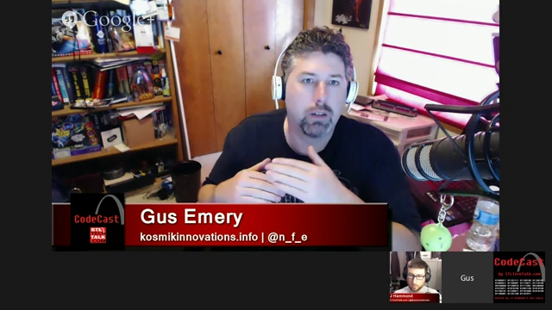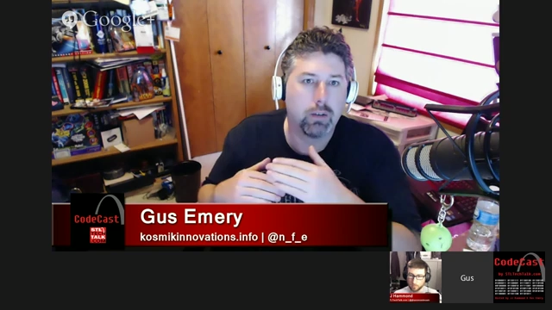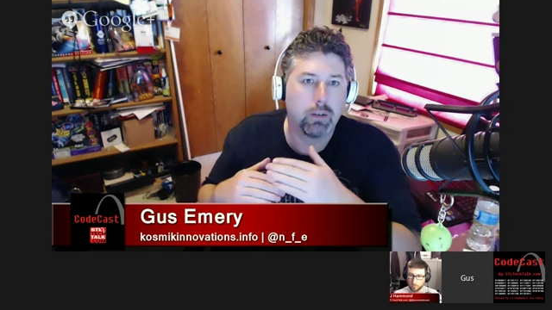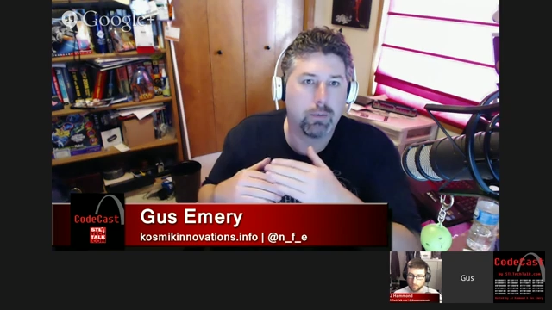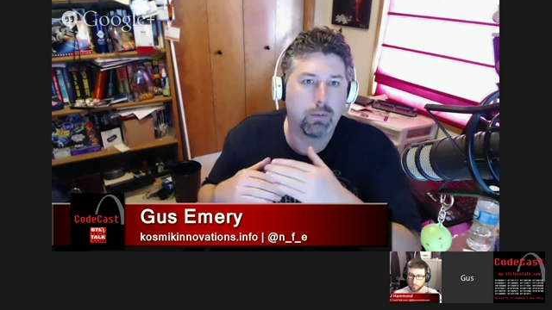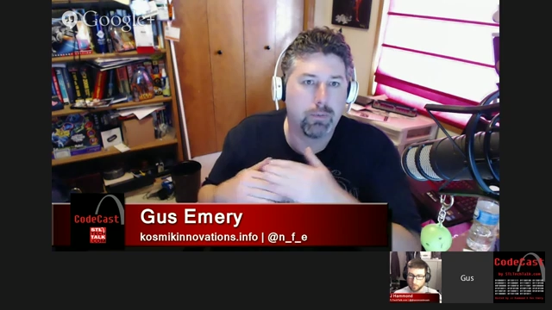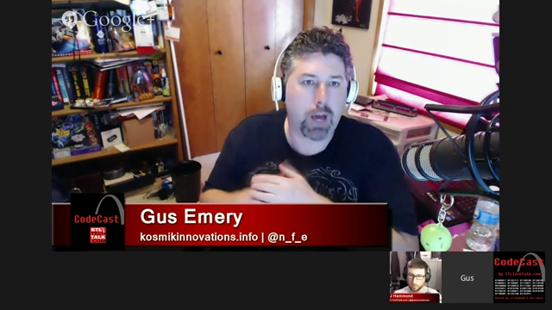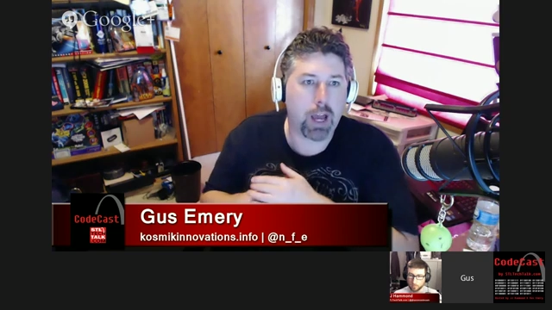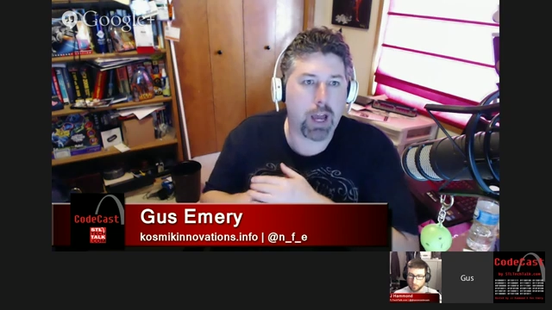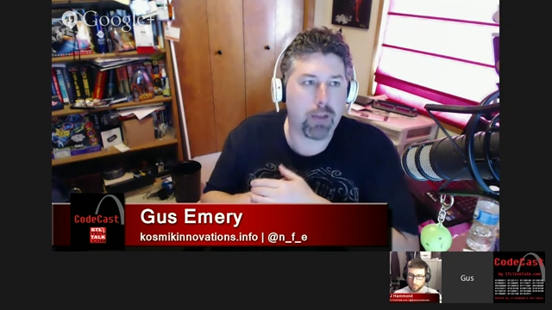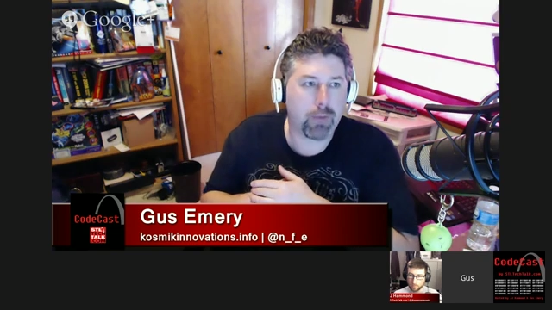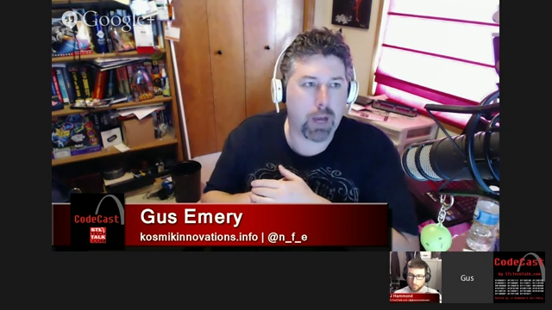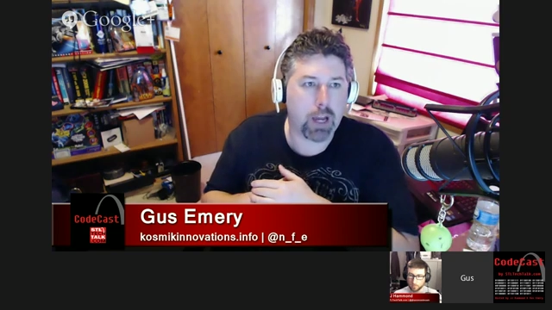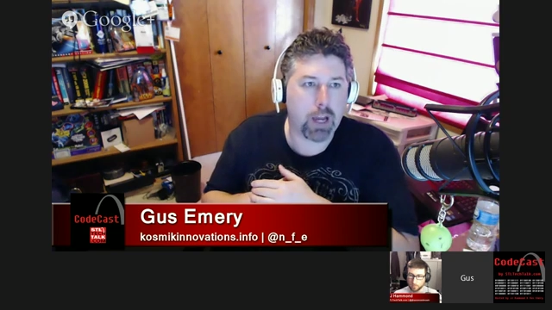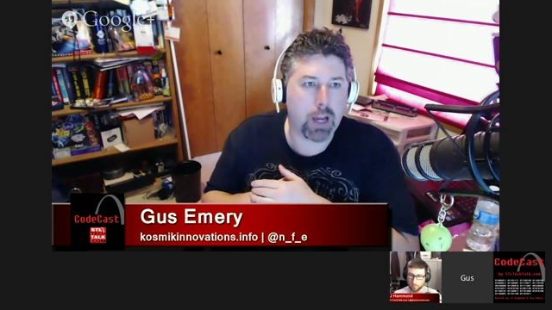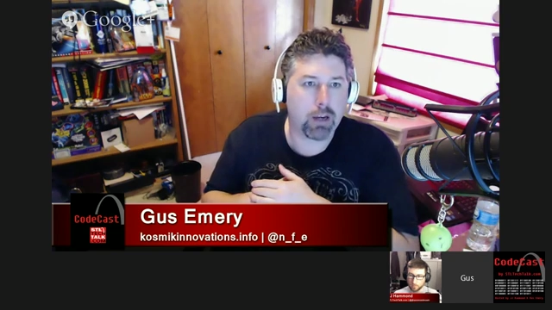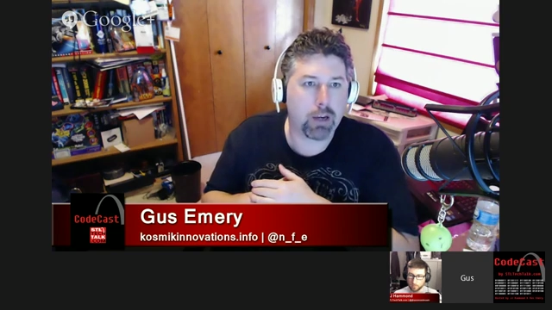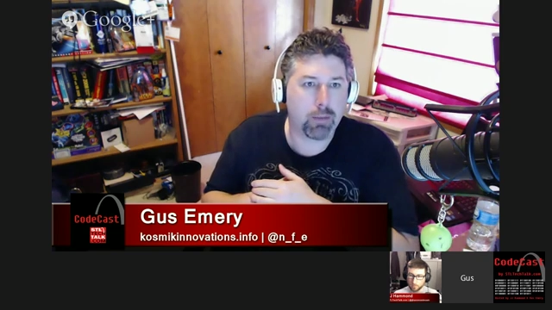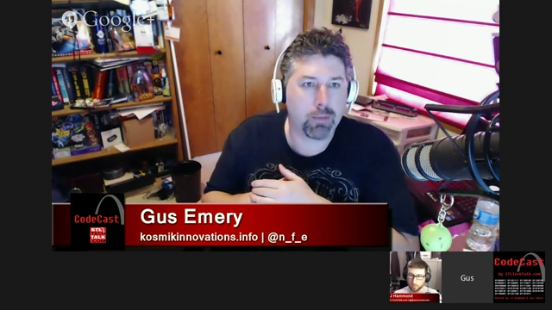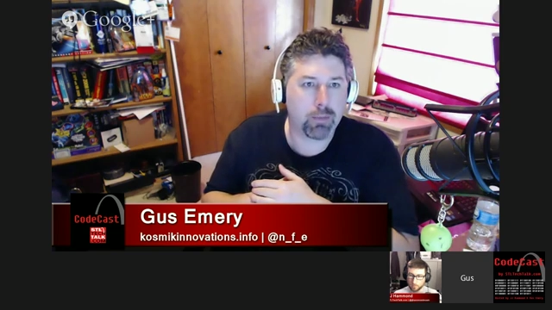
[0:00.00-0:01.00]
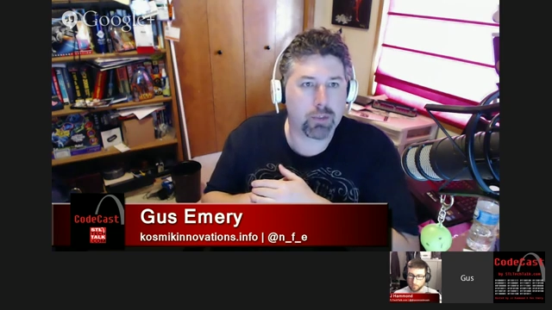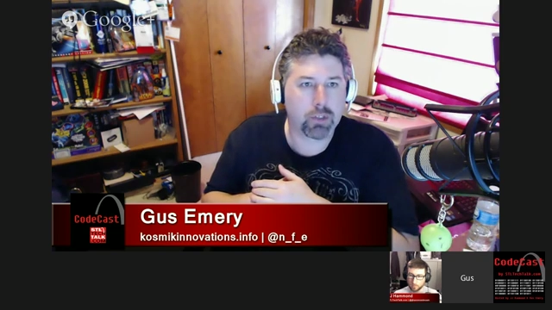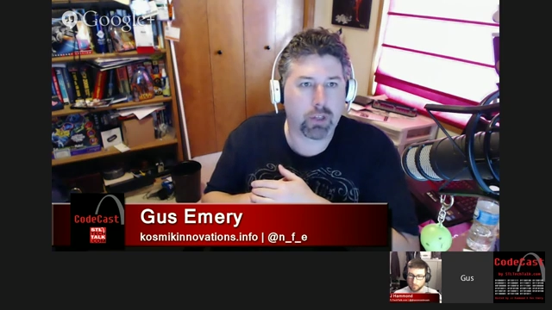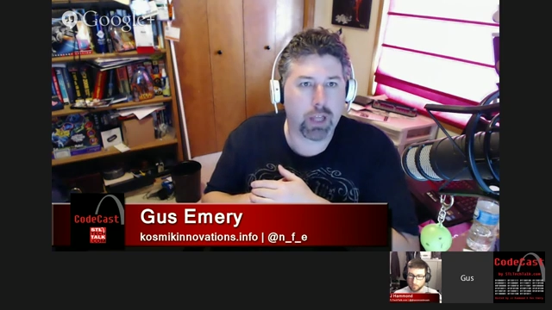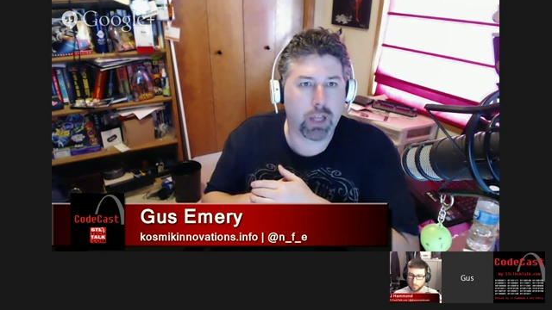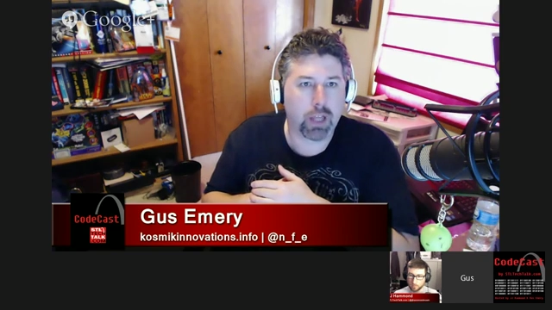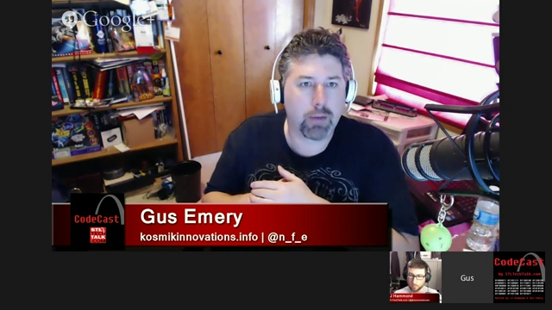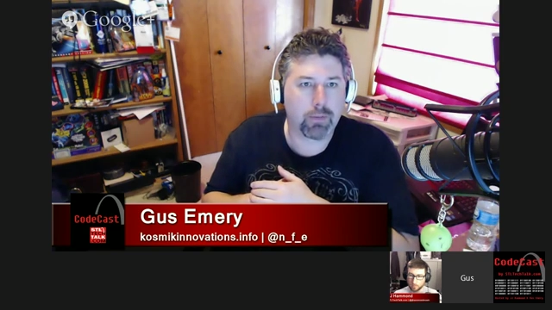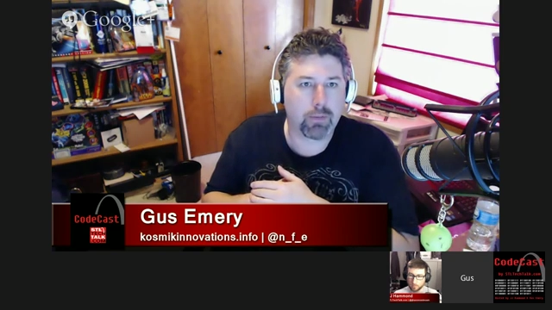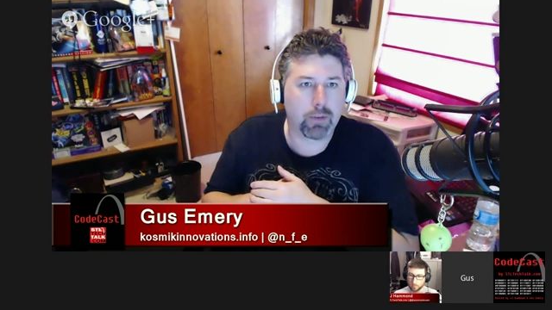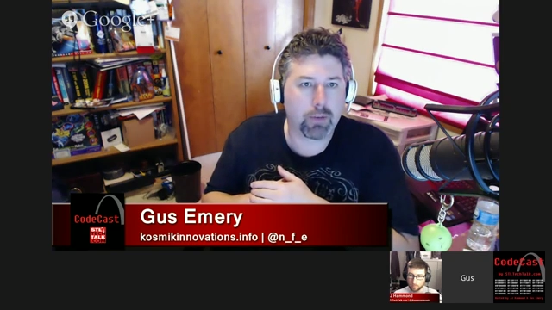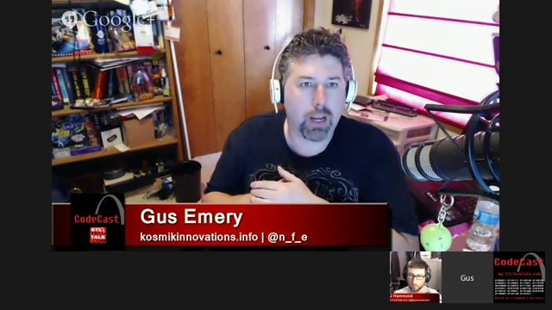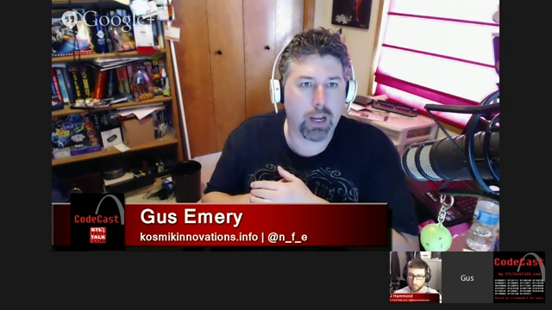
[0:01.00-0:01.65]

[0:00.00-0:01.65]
5 items left,